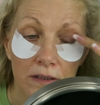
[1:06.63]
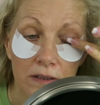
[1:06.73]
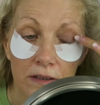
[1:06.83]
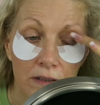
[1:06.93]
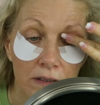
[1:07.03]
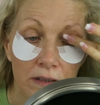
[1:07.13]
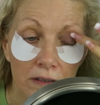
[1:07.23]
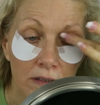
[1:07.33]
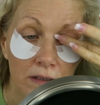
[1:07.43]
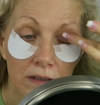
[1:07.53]

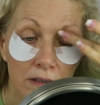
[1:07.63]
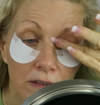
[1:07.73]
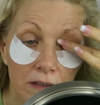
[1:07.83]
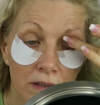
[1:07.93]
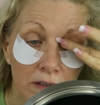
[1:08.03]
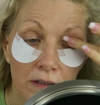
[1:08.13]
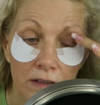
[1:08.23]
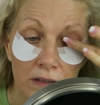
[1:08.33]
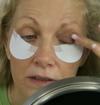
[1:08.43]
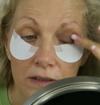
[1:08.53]

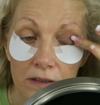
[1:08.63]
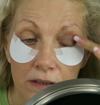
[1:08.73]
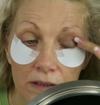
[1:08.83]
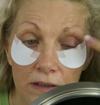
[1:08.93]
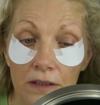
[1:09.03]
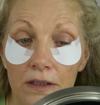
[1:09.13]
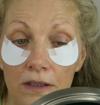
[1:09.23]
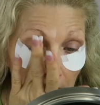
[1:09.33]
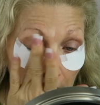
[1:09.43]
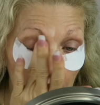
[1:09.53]

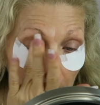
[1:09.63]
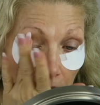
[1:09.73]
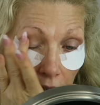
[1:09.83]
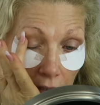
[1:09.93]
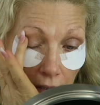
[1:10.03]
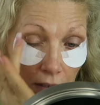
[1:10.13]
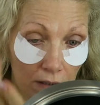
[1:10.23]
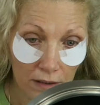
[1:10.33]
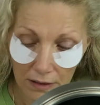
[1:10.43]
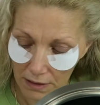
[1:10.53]

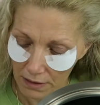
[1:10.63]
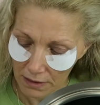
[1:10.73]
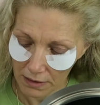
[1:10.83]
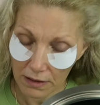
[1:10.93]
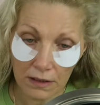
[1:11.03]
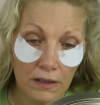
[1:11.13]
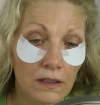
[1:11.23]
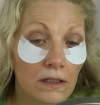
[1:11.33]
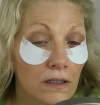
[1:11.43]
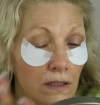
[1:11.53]

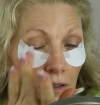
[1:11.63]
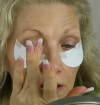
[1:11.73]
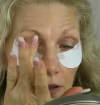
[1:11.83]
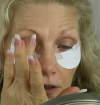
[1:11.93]
[no speech]